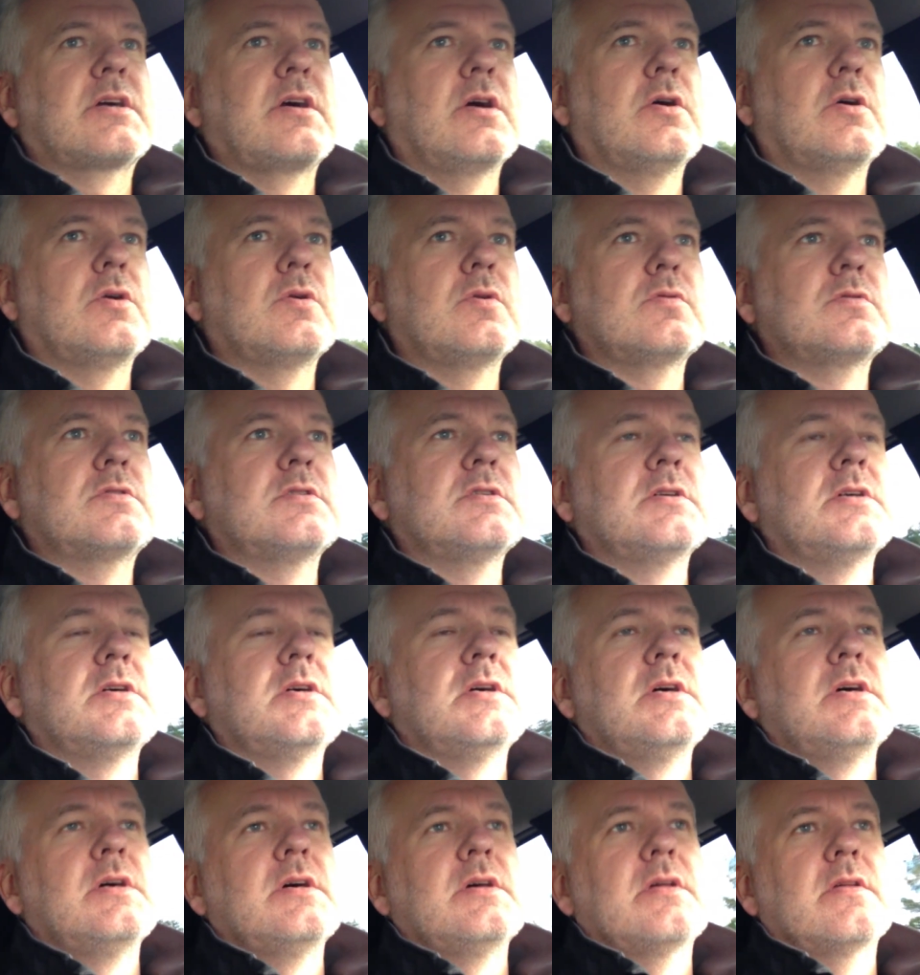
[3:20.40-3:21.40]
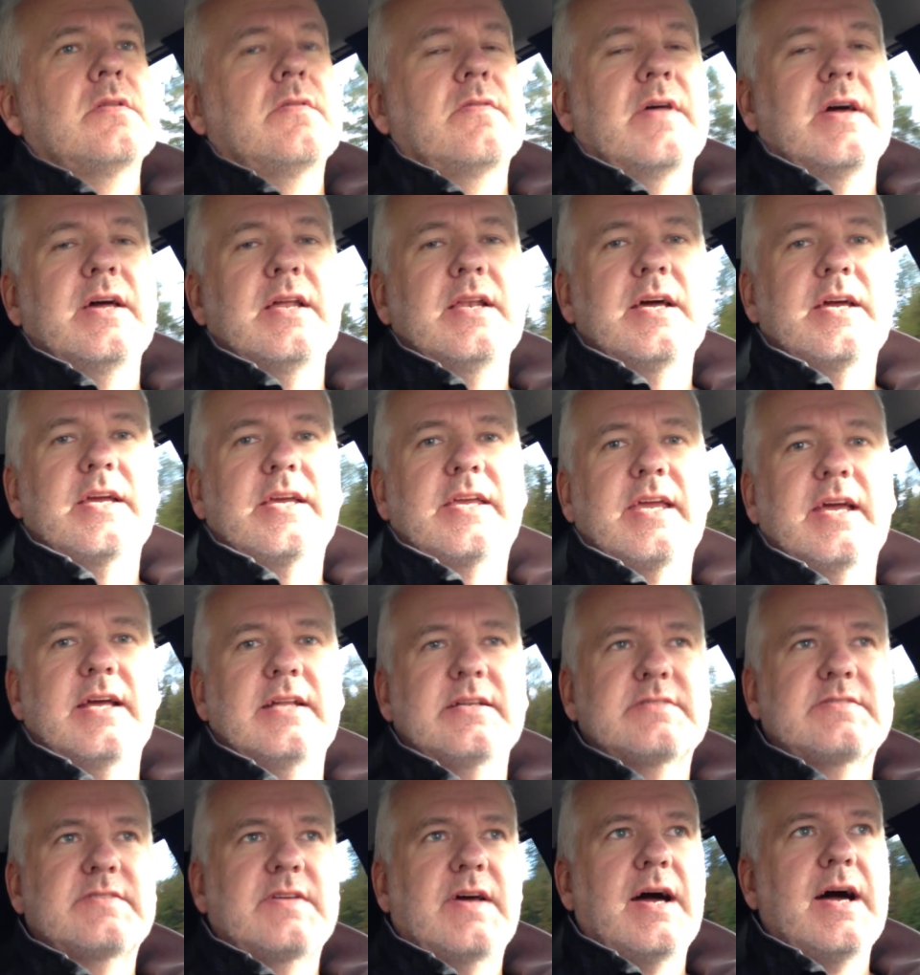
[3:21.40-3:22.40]
code, then I
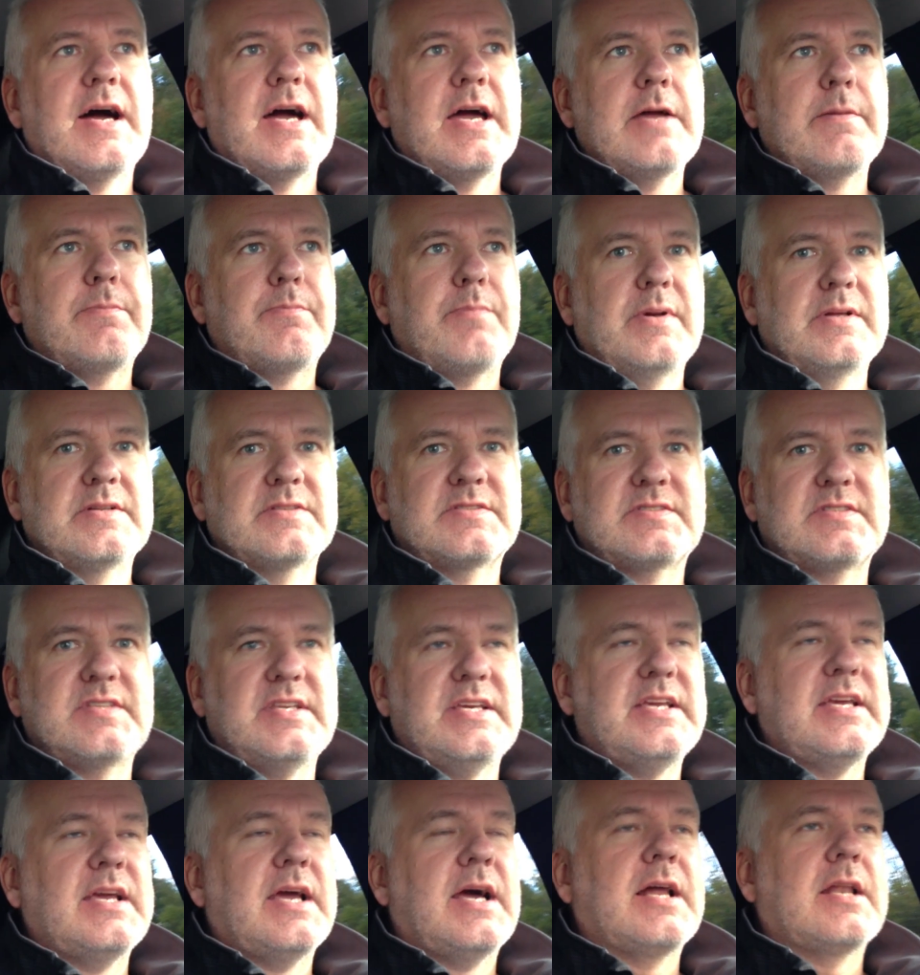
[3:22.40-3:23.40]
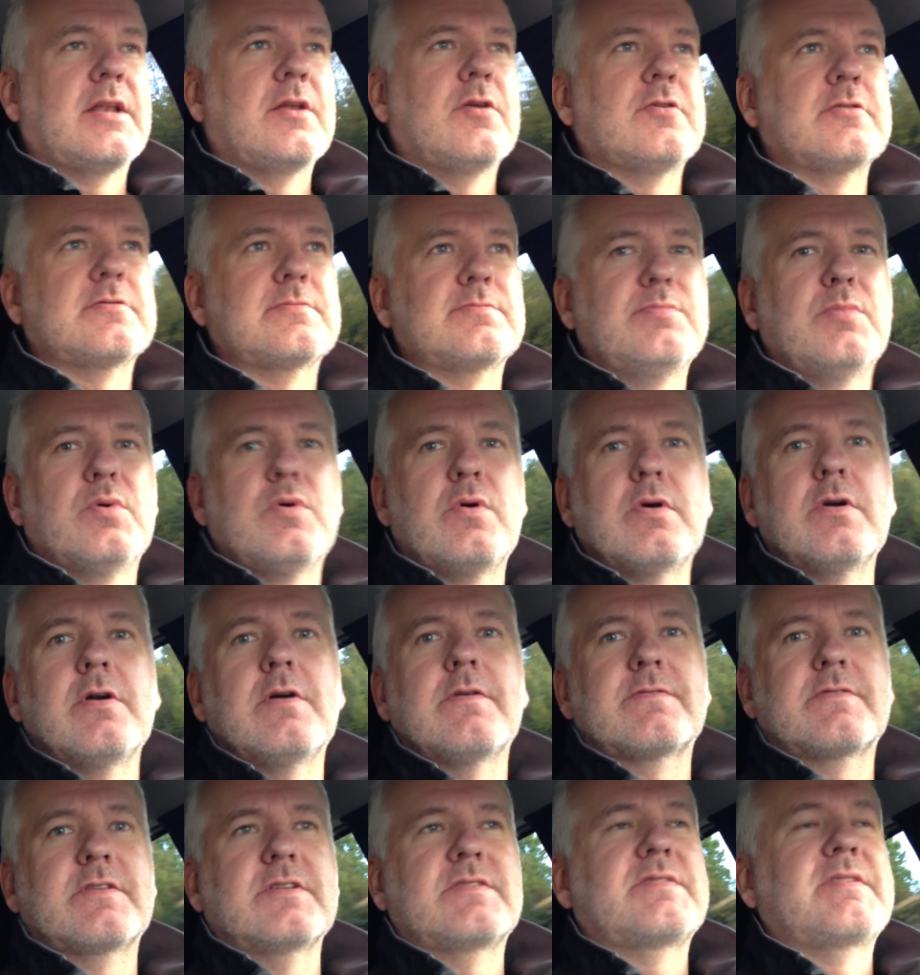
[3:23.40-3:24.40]
can type and see a lot more
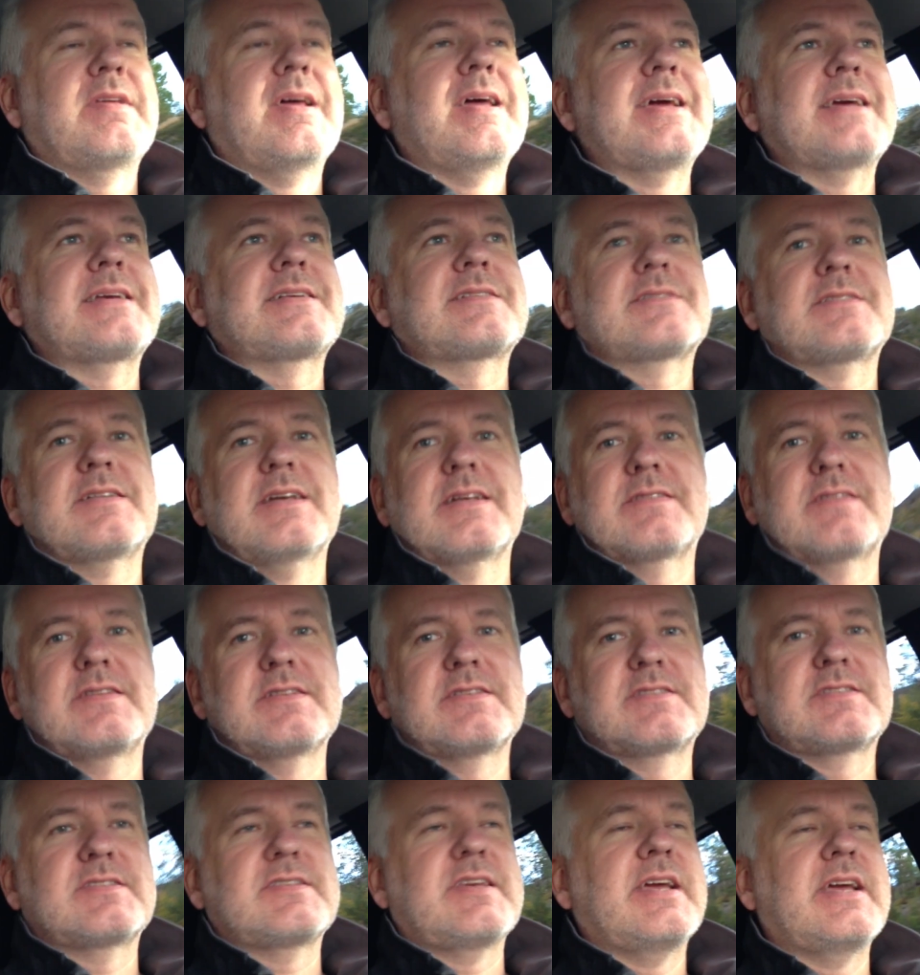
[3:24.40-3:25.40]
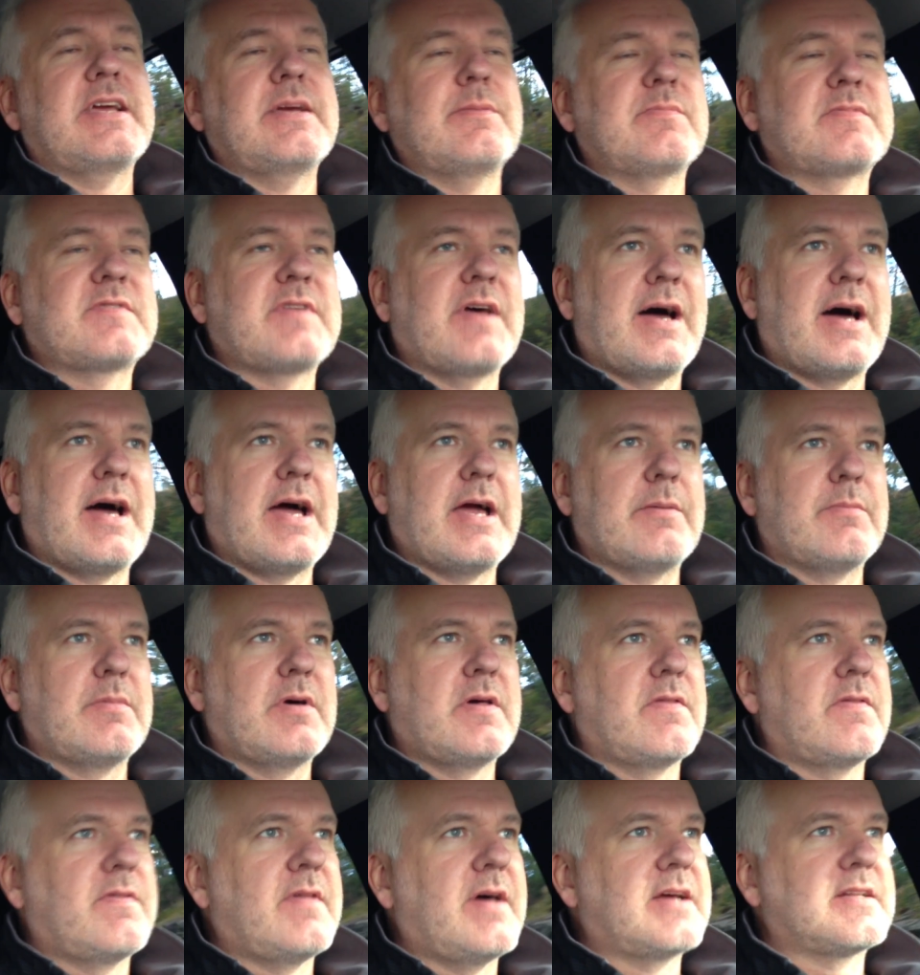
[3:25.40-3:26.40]
of the text at the same time,
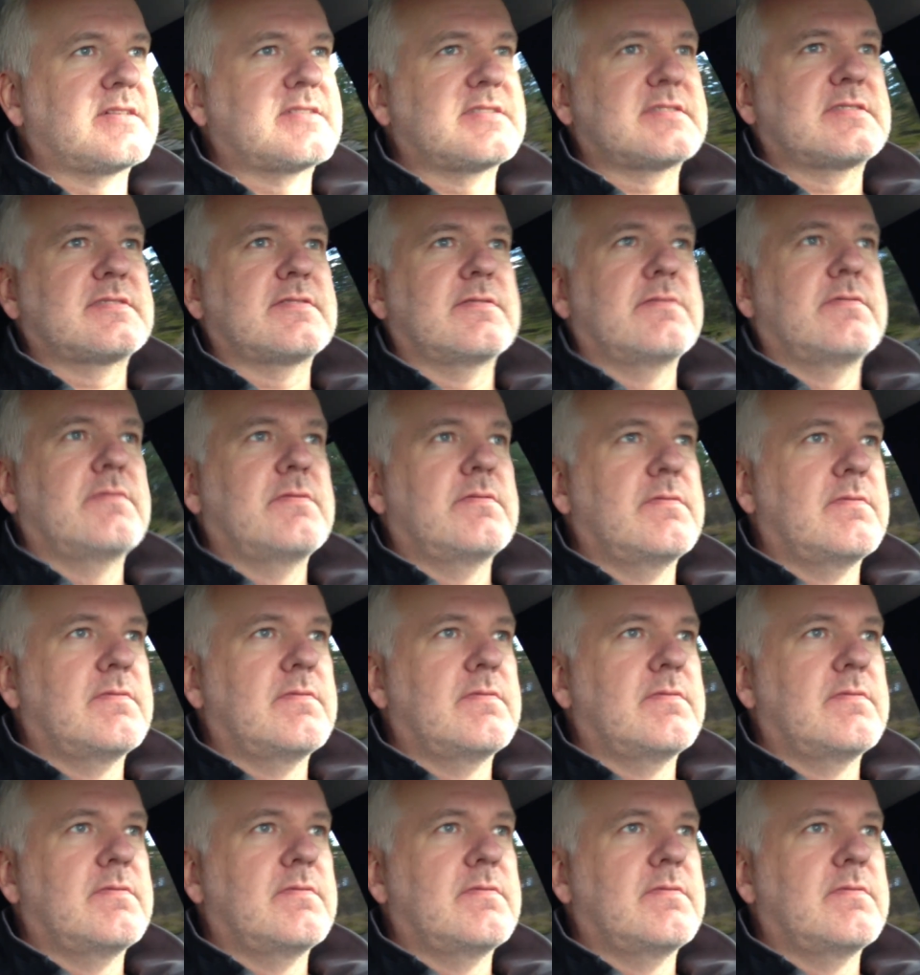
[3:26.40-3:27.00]
and that's